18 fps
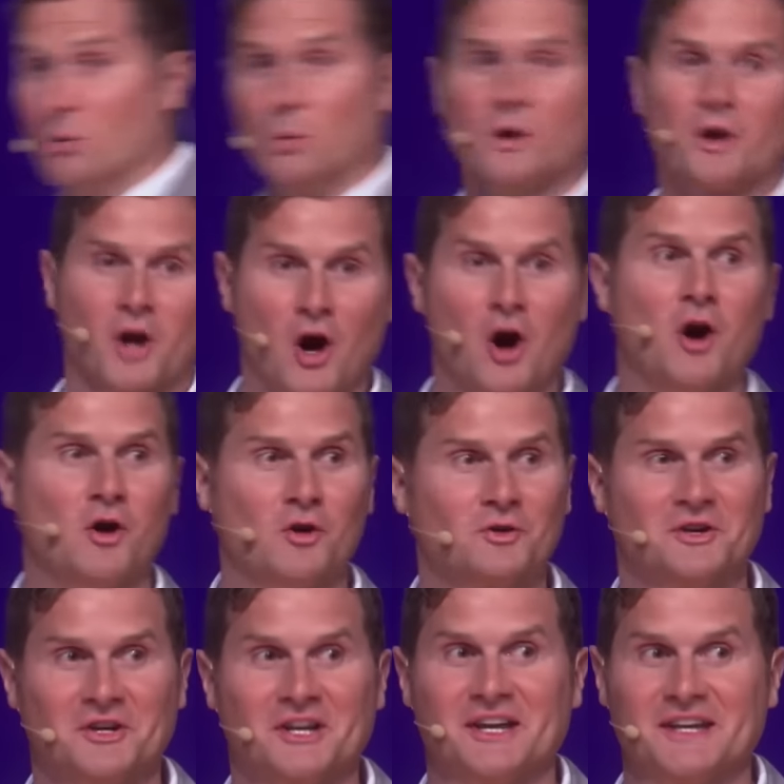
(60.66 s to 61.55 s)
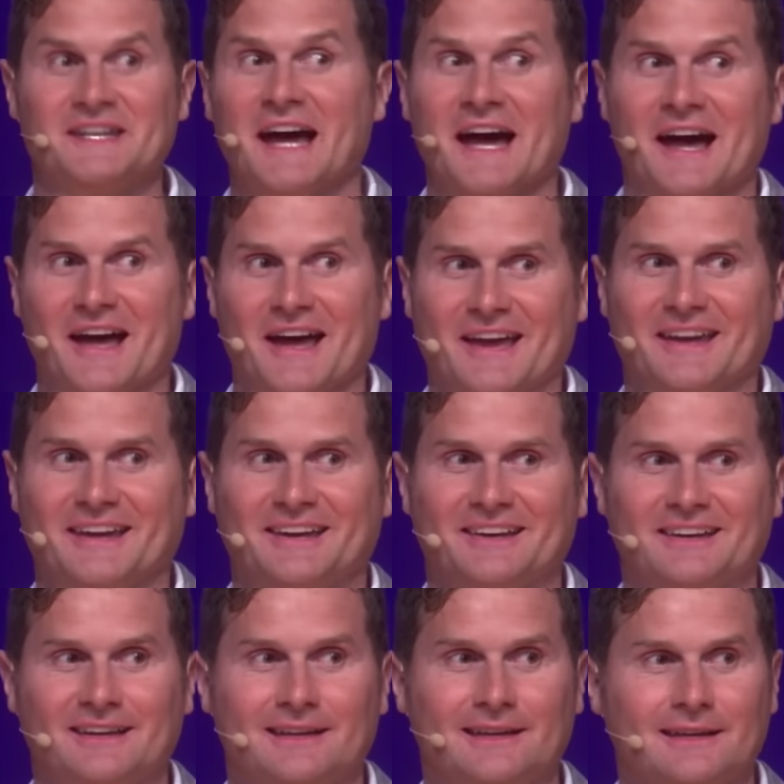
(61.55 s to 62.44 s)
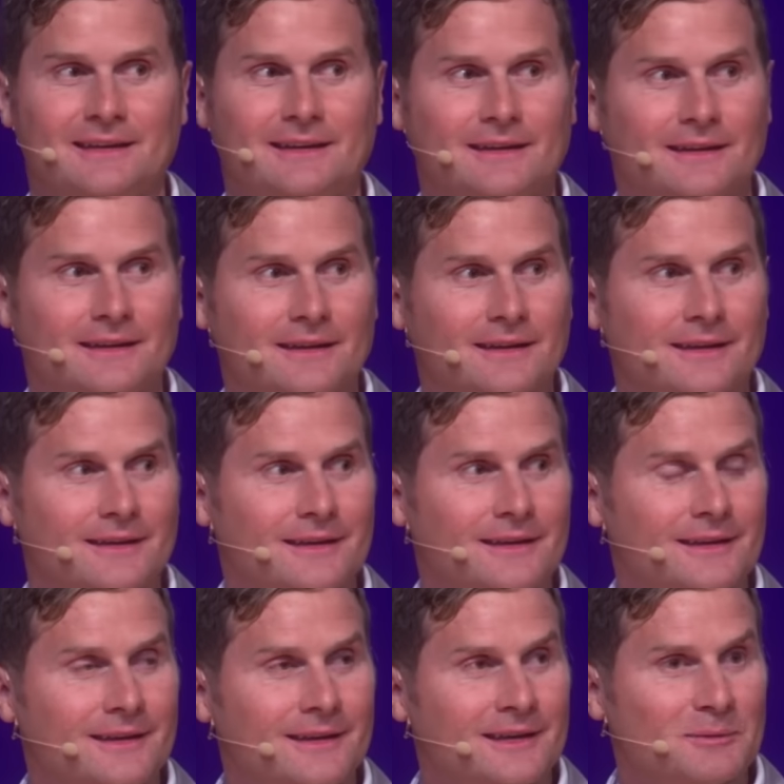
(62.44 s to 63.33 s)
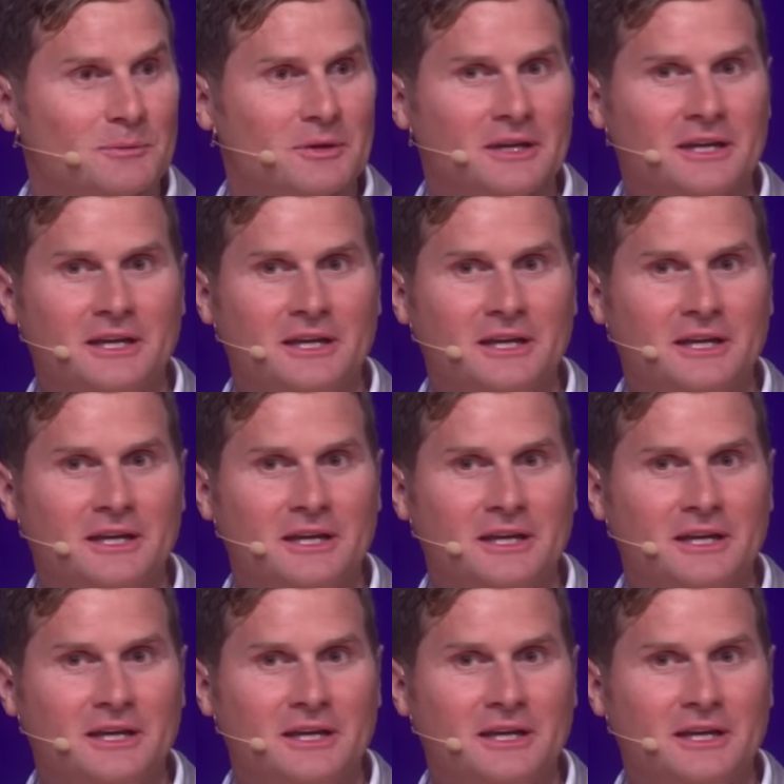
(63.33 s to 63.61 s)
We're all gonna die. But